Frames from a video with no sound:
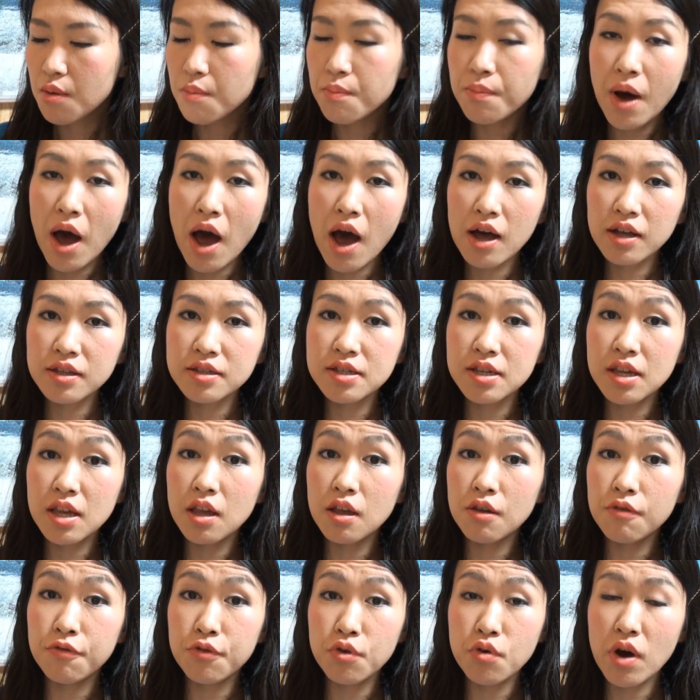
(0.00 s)
But
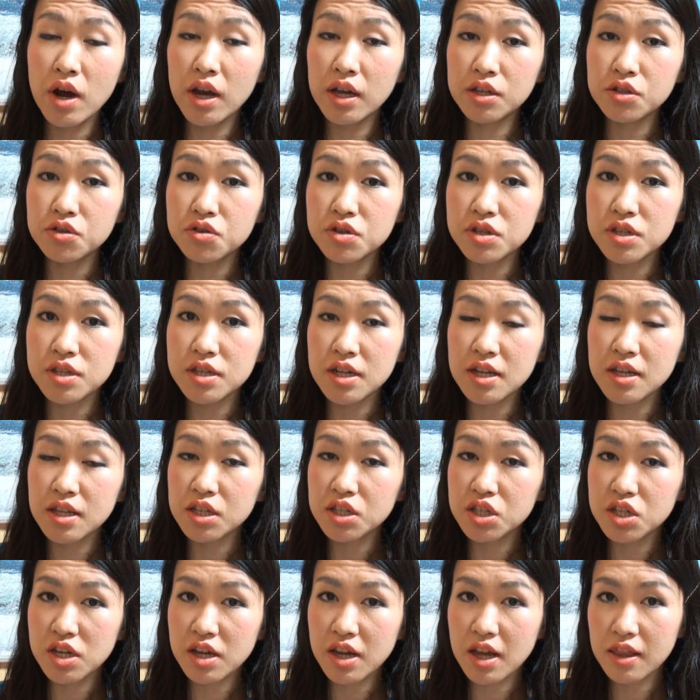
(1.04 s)
if you are interested in
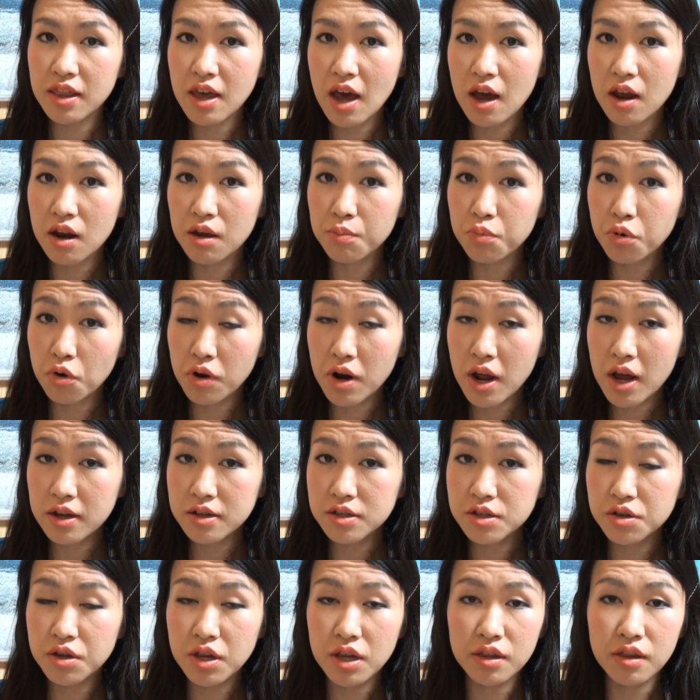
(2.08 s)
the cheek and highlight
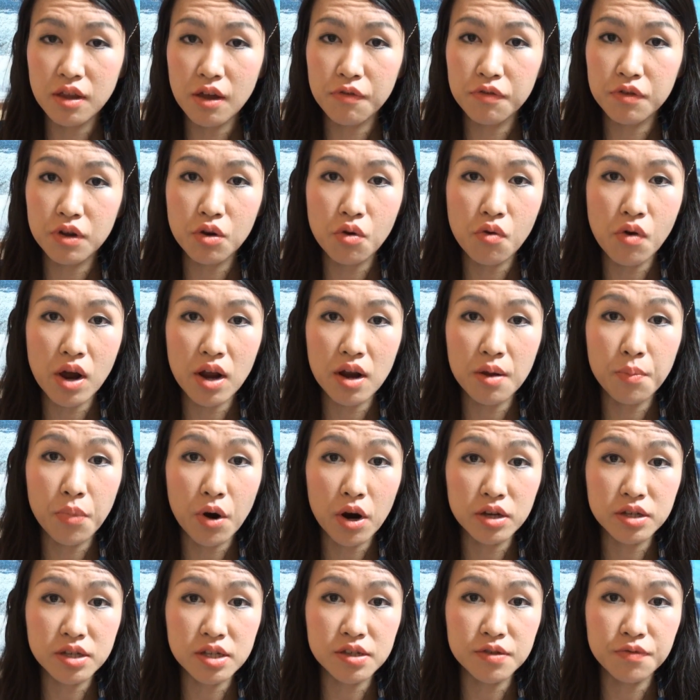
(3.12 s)
products, you can definitely go ahead and
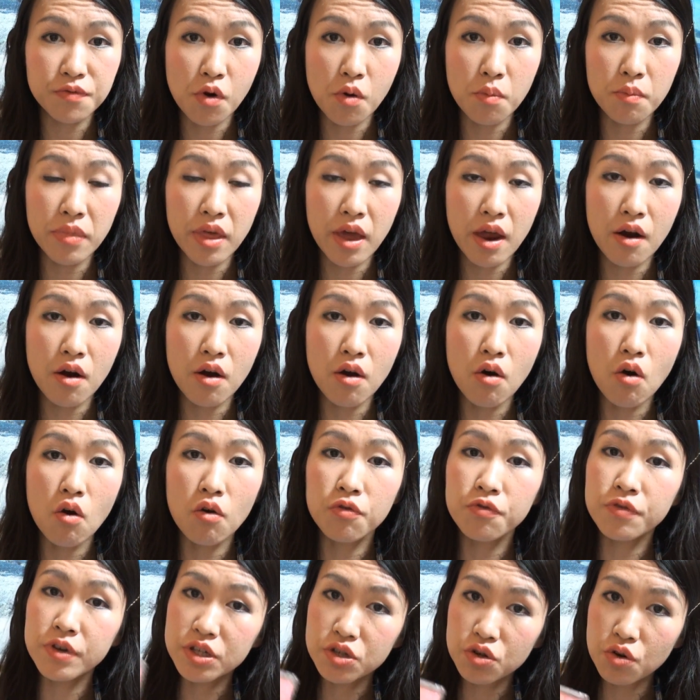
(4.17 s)
purchase from their
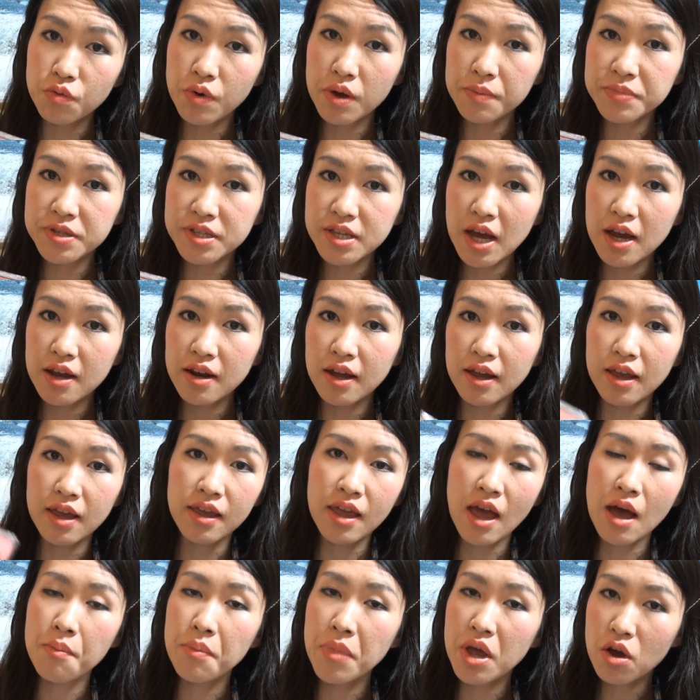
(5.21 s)
official website, like a
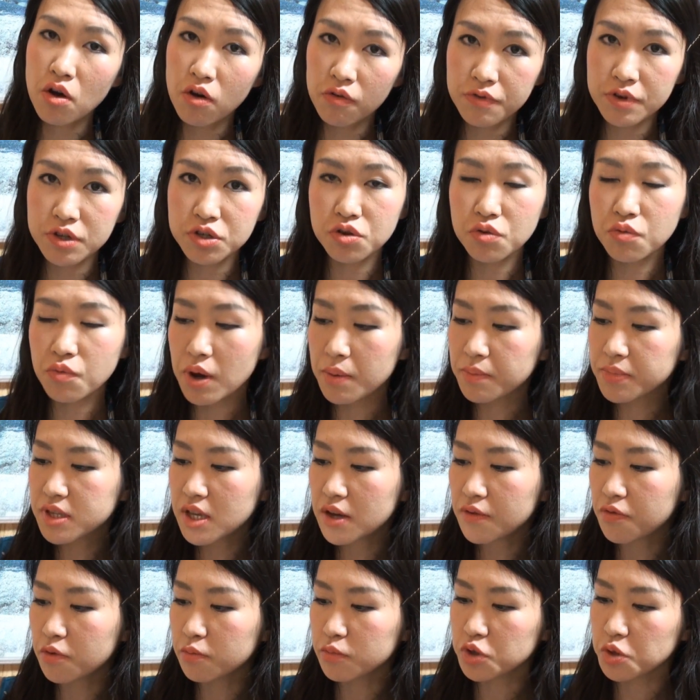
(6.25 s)
CANMAKE official
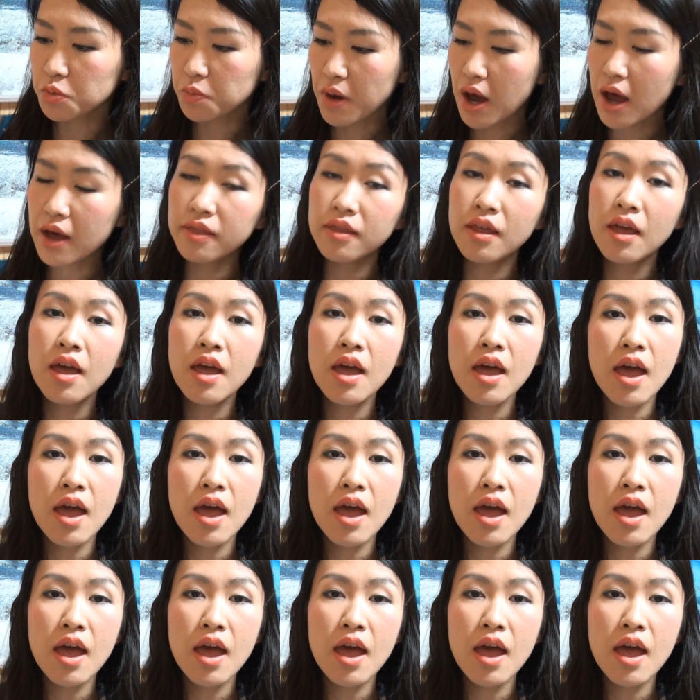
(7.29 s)
website from Japan,